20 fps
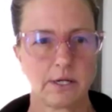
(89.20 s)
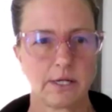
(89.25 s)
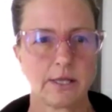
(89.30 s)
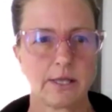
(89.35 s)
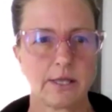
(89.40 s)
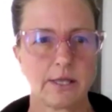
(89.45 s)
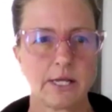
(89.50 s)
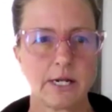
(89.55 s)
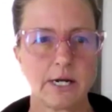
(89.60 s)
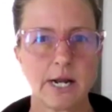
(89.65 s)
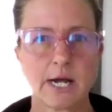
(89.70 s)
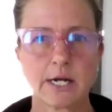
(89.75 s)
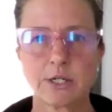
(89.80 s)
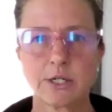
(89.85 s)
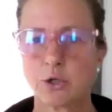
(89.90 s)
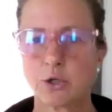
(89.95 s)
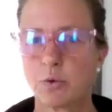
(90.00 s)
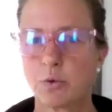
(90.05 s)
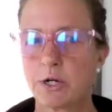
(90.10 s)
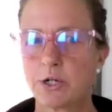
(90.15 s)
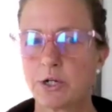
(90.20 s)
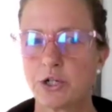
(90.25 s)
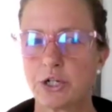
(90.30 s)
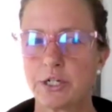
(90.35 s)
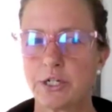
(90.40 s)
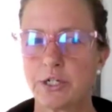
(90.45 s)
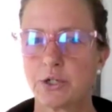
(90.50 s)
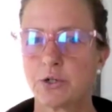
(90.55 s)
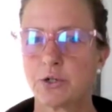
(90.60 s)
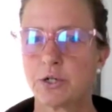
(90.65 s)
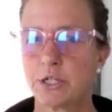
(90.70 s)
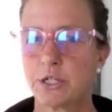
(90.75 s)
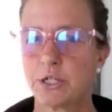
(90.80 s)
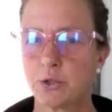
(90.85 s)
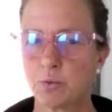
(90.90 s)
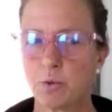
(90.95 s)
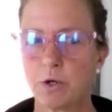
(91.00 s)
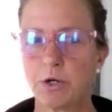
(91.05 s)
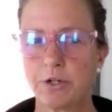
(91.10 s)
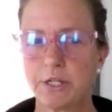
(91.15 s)
The next question is, all right,
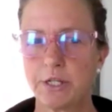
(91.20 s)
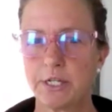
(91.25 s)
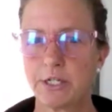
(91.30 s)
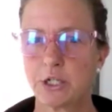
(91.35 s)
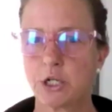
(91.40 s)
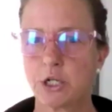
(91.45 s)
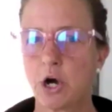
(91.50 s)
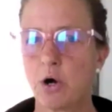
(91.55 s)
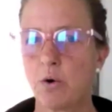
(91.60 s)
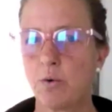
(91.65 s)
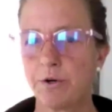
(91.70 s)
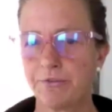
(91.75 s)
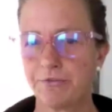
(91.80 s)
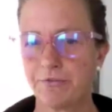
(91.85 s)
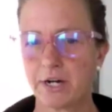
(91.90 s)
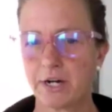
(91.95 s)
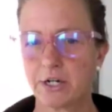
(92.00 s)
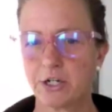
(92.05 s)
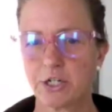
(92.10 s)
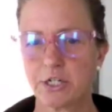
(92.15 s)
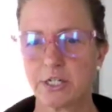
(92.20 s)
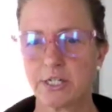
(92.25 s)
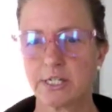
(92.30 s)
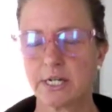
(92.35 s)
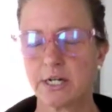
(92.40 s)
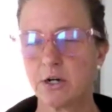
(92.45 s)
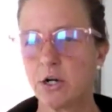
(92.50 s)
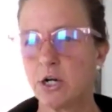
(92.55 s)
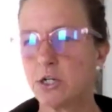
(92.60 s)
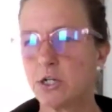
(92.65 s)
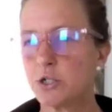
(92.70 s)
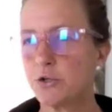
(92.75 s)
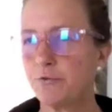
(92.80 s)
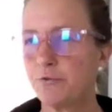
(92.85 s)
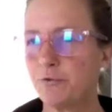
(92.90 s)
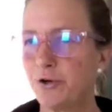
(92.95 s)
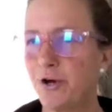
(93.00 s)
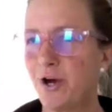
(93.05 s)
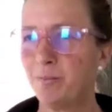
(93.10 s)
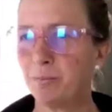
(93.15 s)
so what are these co-infections? And also,
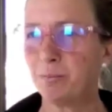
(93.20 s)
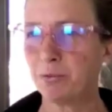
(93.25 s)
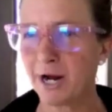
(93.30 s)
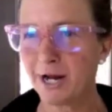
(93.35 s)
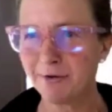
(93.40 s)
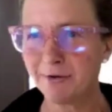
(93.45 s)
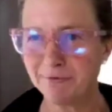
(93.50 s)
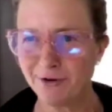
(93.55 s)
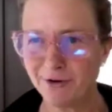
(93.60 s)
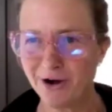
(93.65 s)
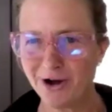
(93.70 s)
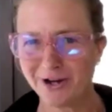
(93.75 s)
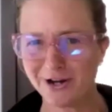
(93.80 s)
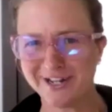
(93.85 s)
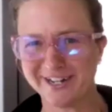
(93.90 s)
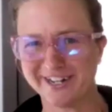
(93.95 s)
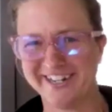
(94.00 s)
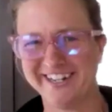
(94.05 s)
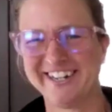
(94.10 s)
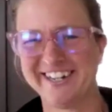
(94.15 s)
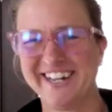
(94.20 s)
if you have brain fog,